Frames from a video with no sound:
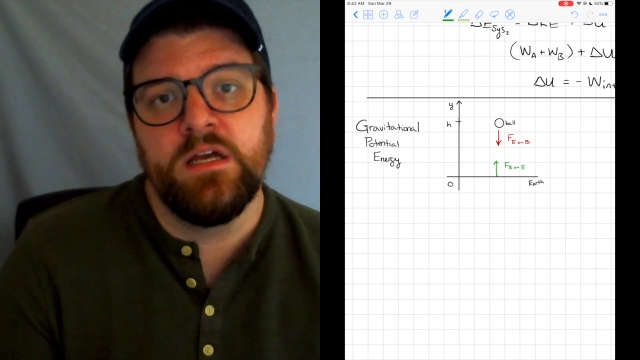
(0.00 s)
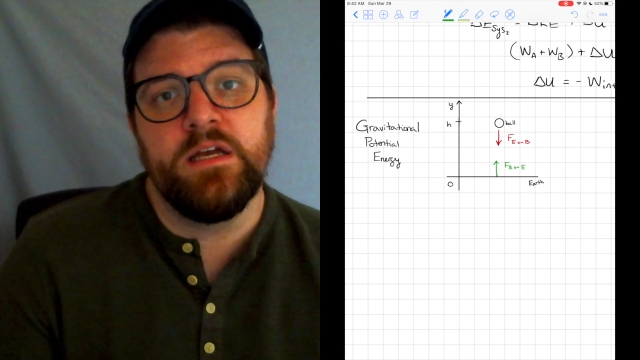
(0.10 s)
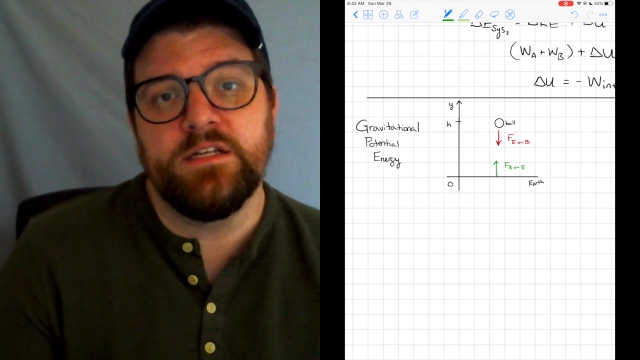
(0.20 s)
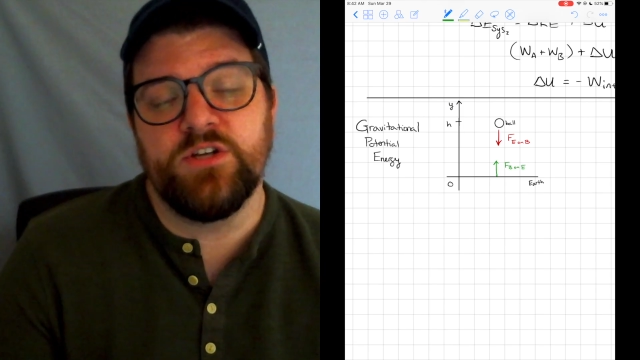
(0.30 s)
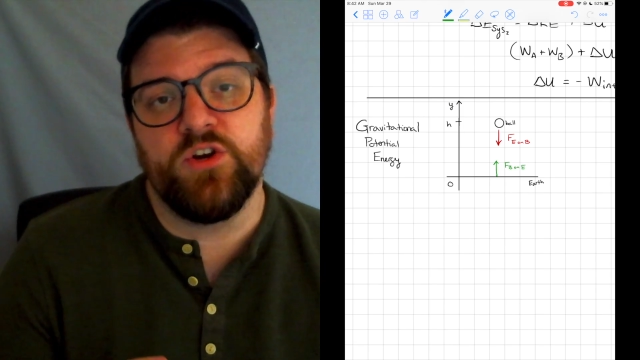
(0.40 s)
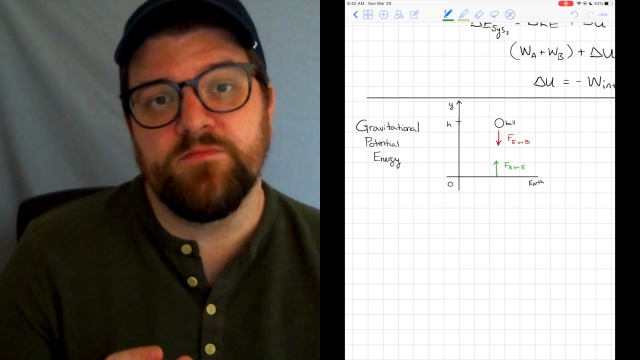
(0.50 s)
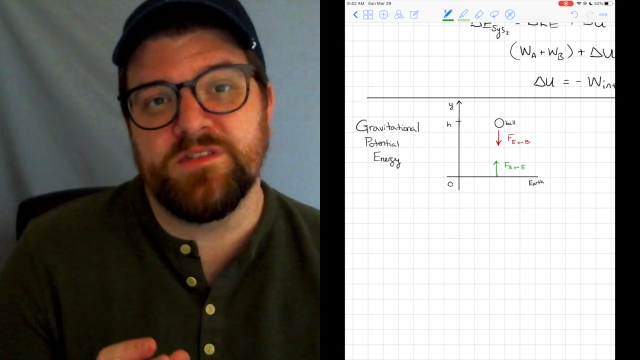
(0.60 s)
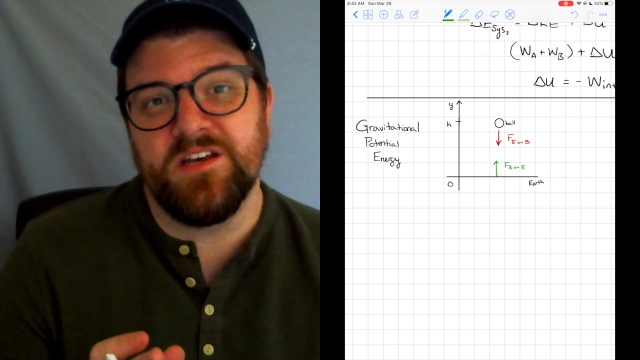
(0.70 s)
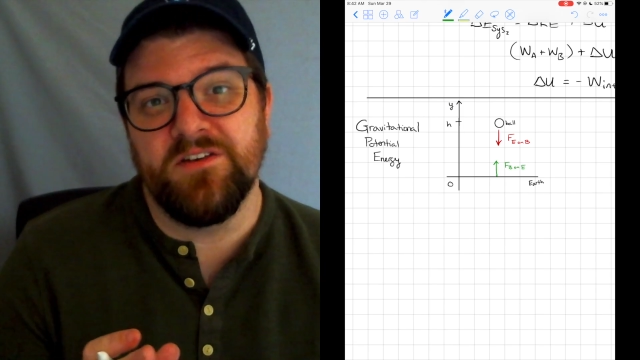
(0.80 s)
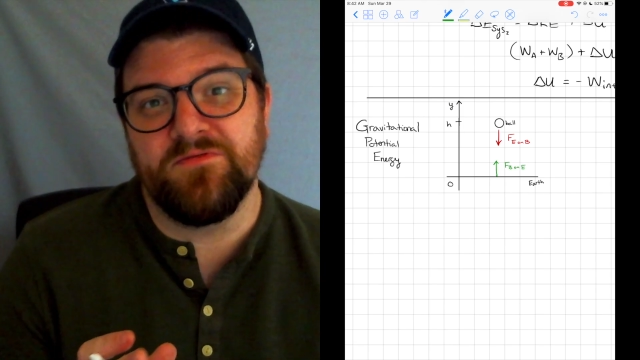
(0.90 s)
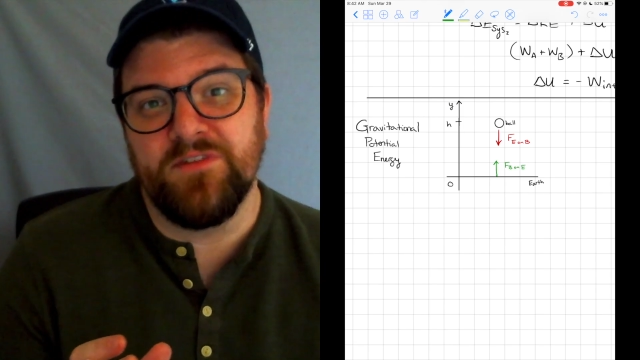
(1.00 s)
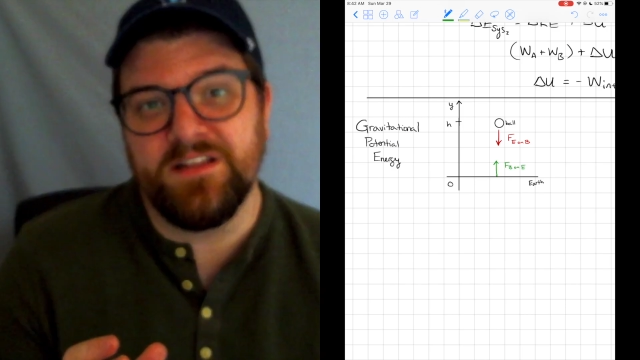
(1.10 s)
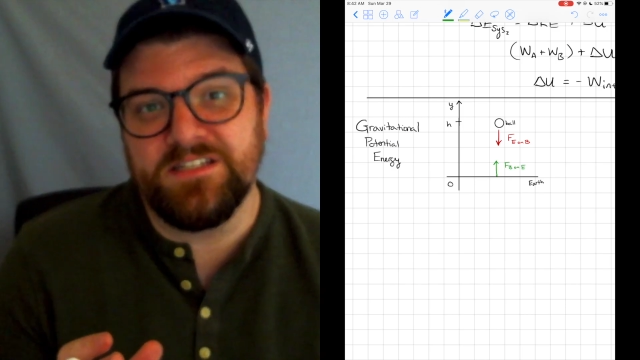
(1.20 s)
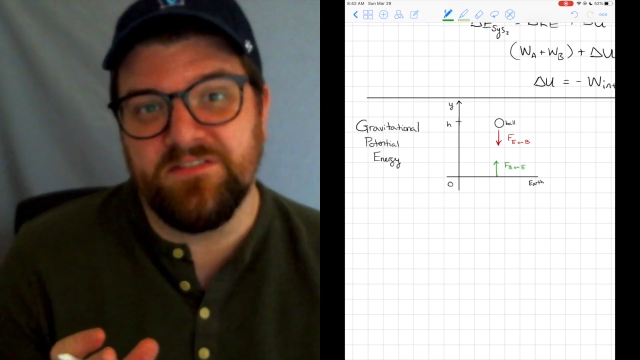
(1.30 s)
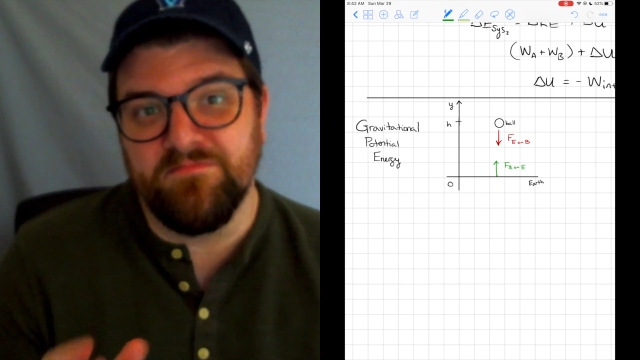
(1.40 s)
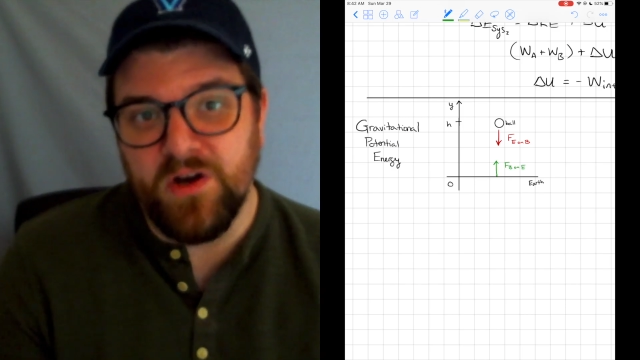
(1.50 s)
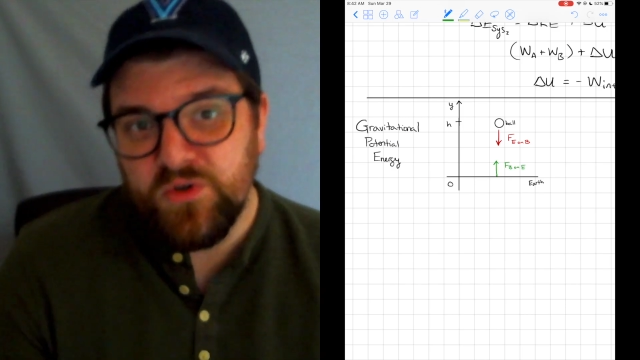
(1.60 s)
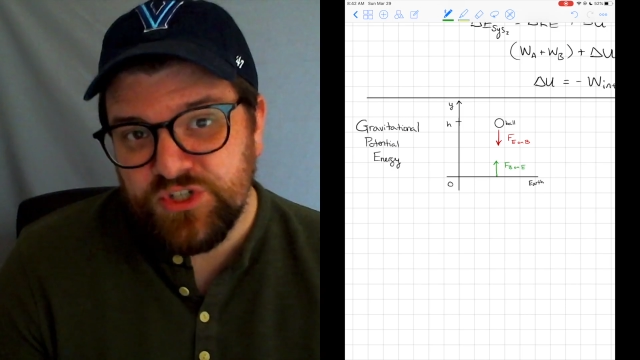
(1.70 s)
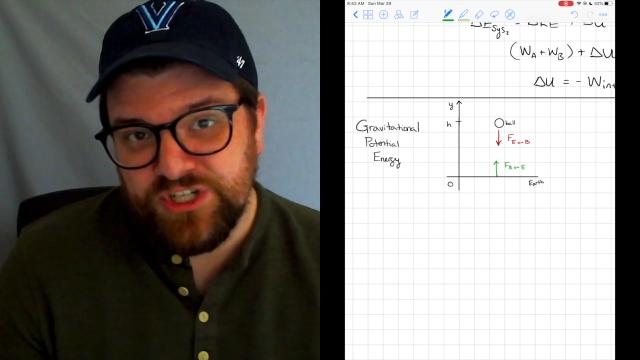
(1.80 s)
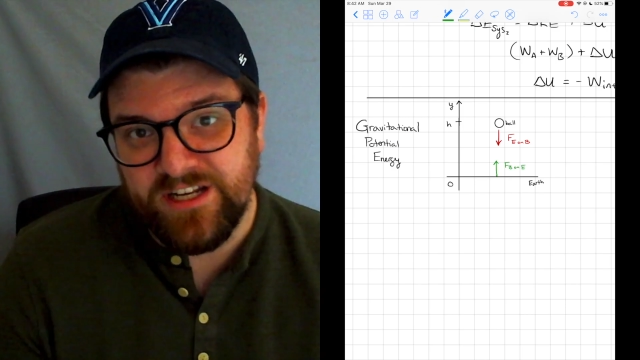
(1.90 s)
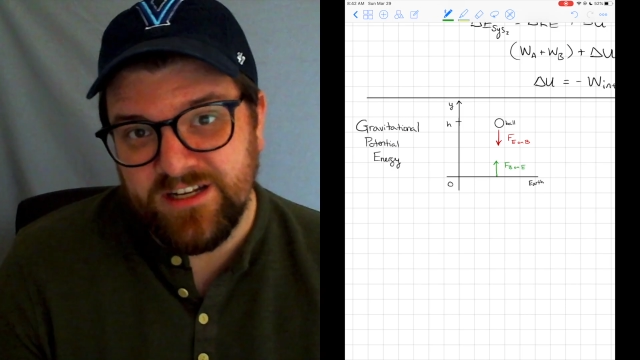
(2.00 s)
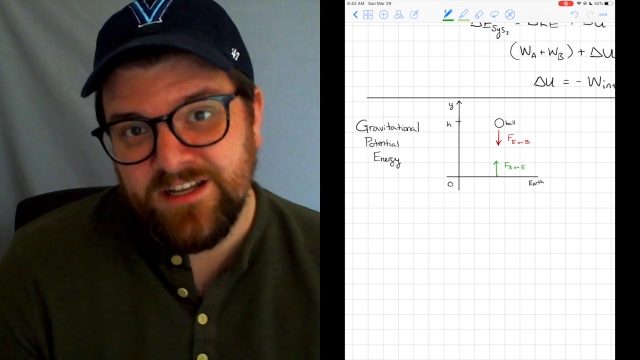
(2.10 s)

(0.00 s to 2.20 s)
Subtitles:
in terms of relative motion,